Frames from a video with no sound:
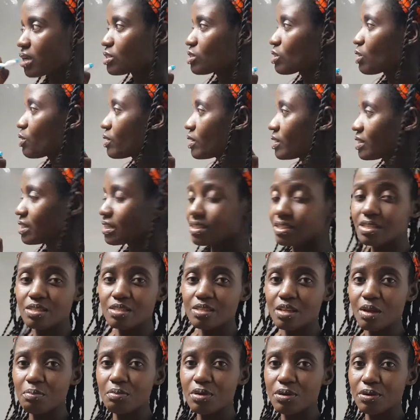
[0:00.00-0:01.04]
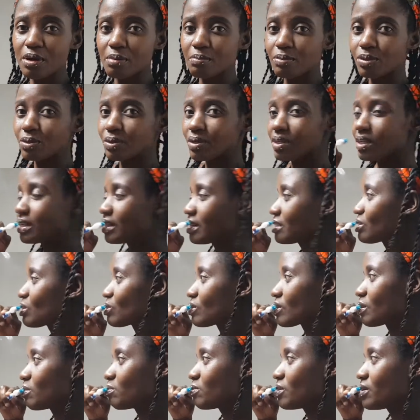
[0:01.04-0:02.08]
Sorry, this is the mirror. I'm looking into
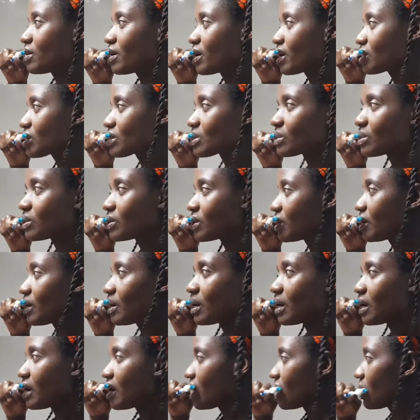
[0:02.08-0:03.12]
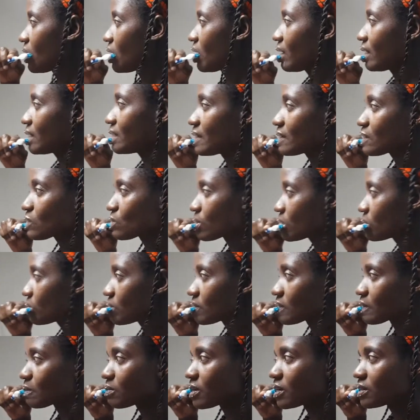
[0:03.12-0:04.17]
the mirror, so I just want to
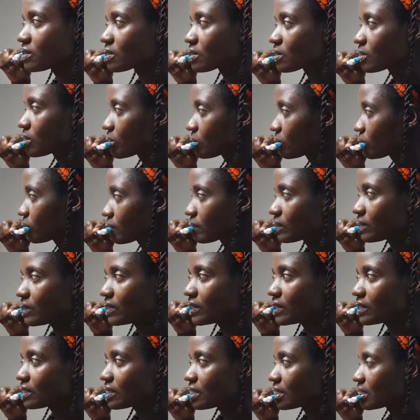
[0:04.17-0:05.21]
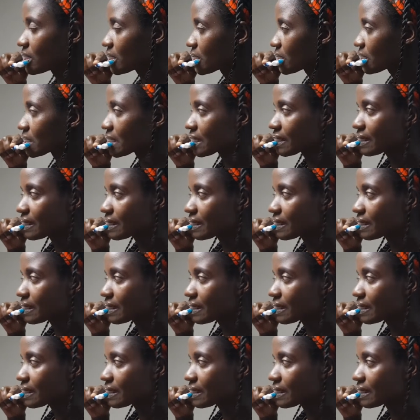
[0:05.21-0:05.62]
see myself doing this.